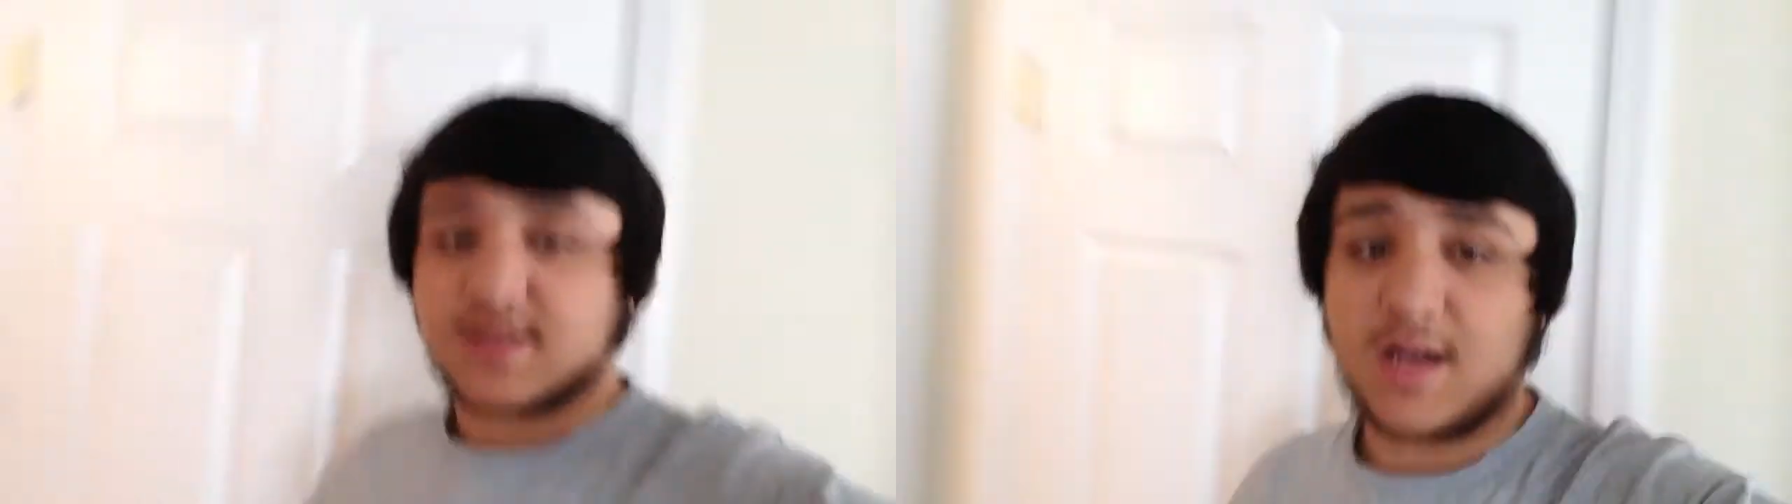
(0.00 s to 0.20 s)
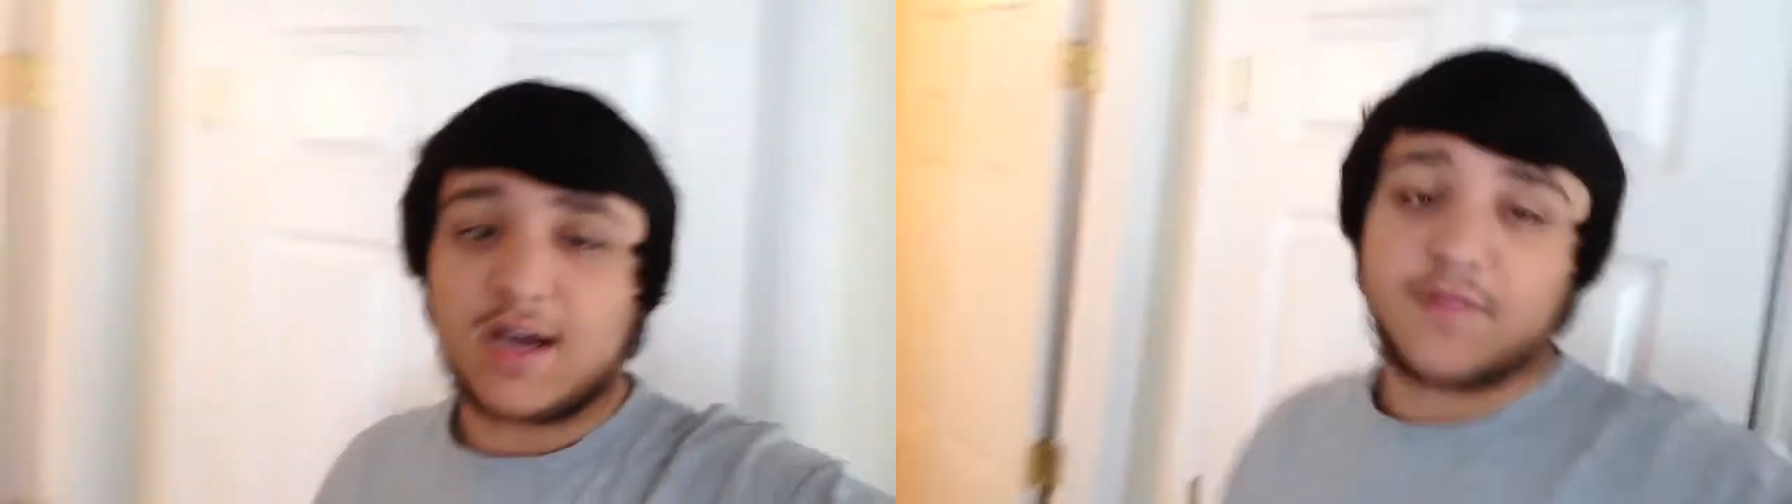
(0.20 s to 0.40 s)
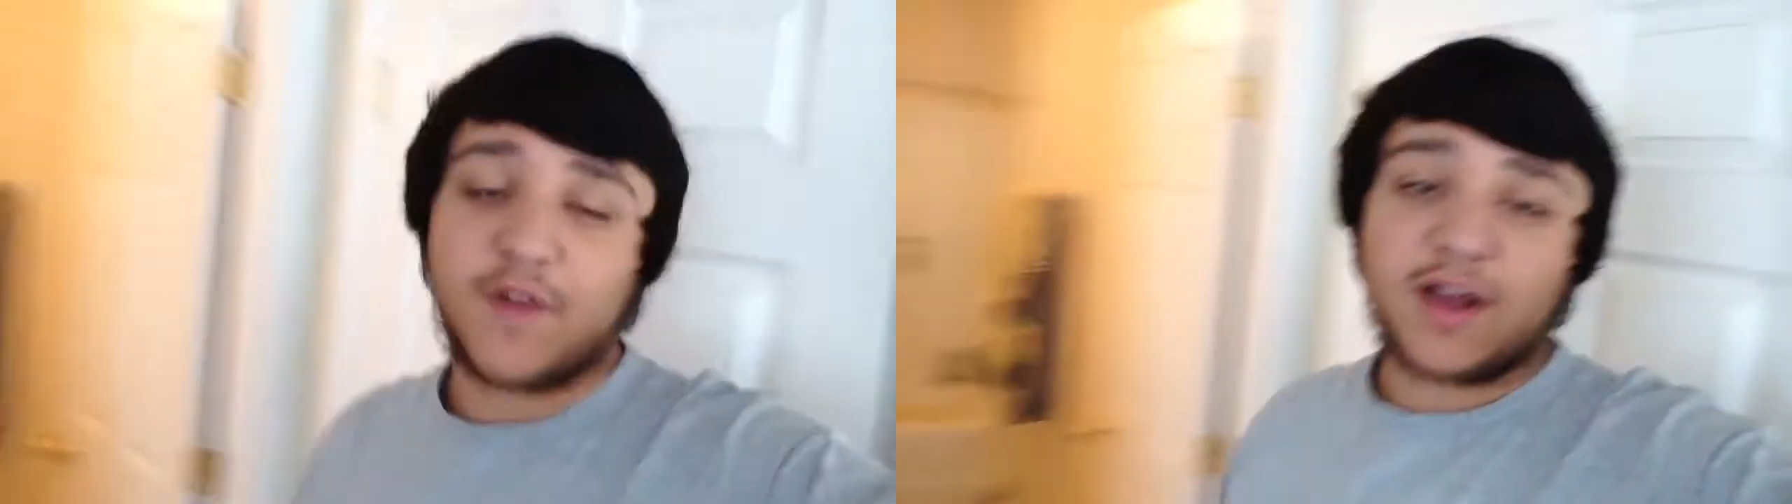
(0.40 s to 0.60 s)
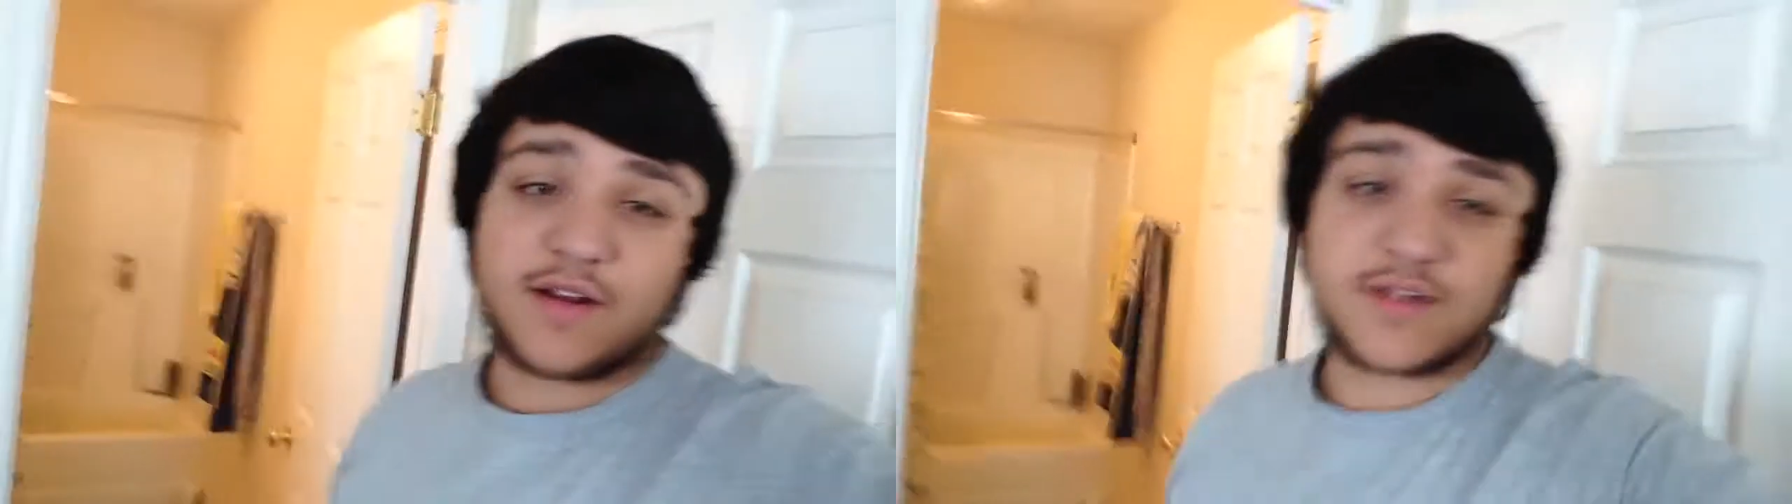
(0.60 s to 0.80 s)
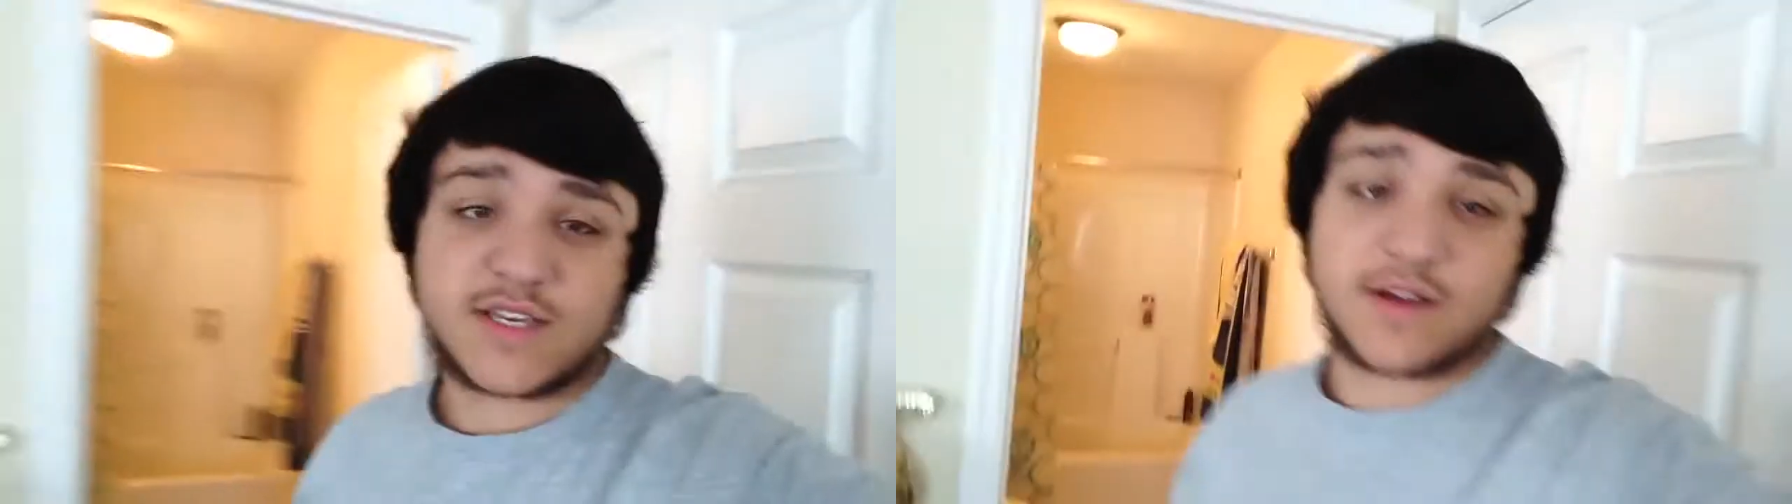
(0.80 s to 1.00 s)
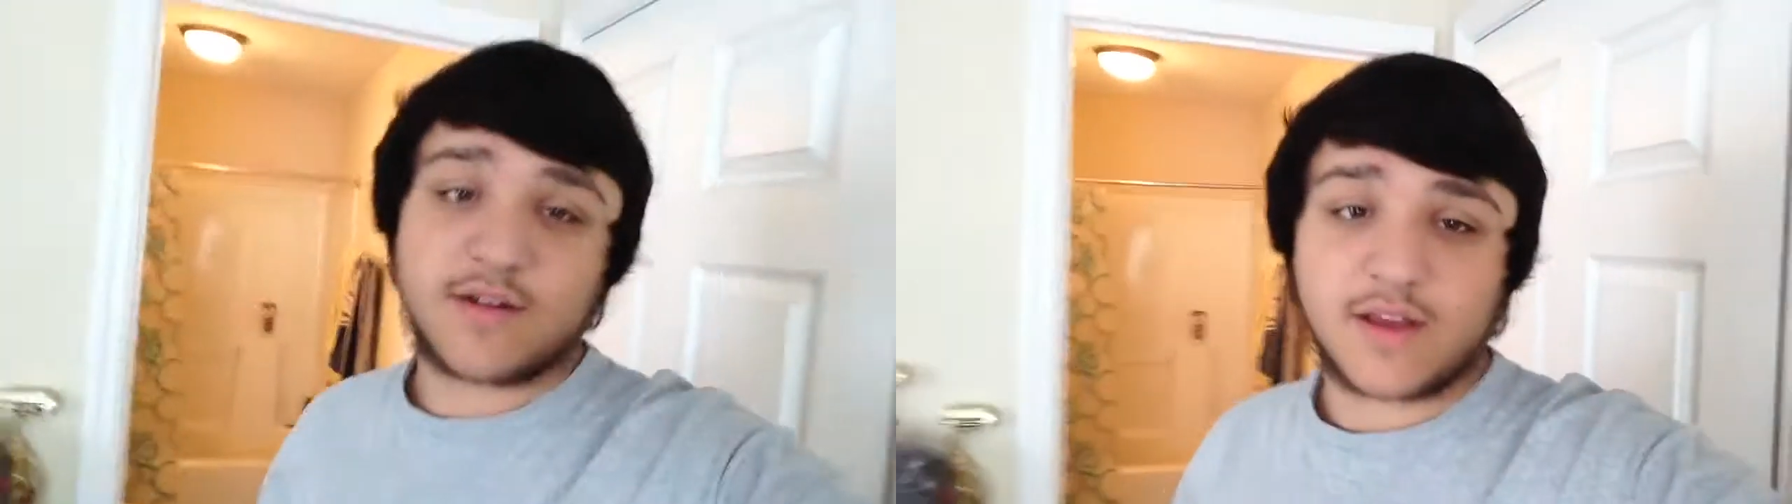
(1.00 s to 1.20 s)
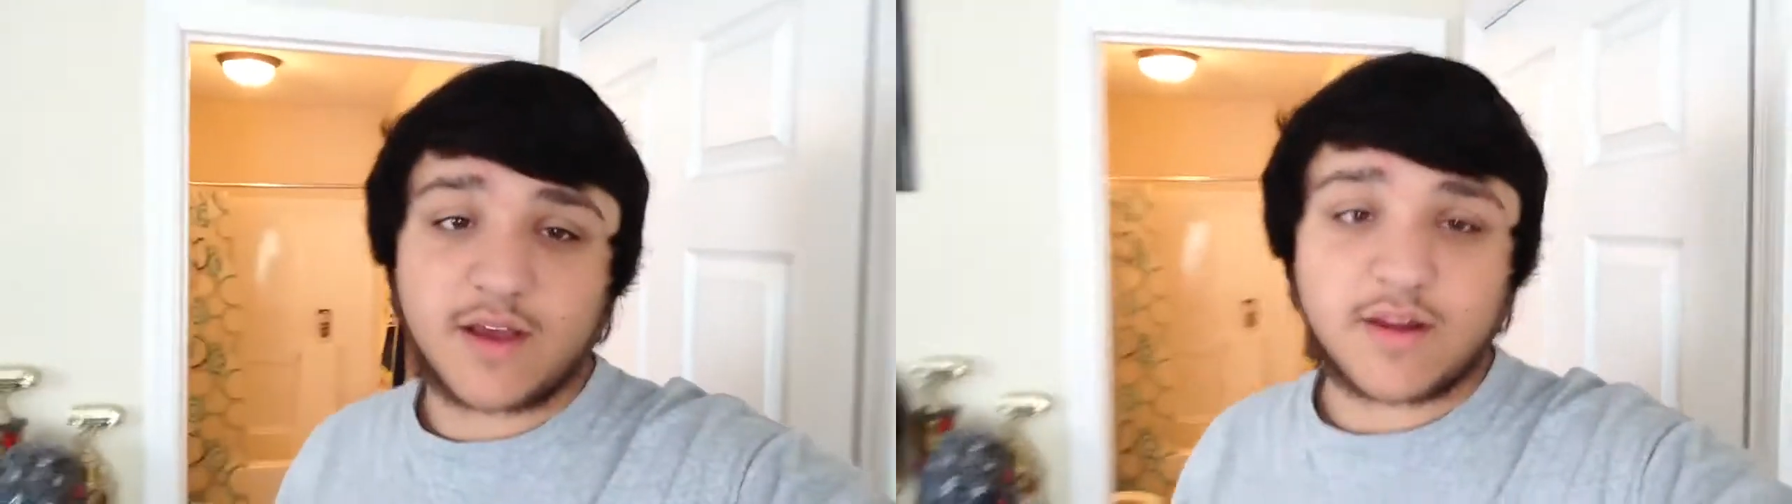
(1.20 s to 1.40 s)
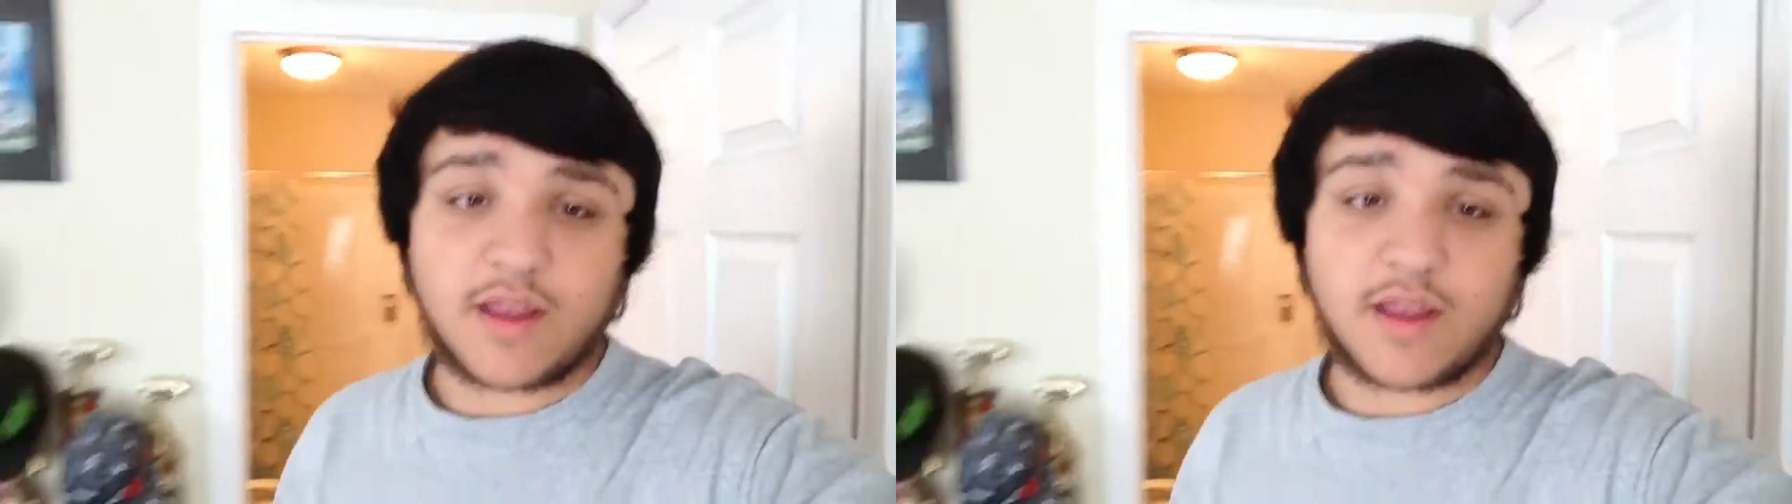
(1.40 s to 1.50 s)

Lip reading: Vires here again,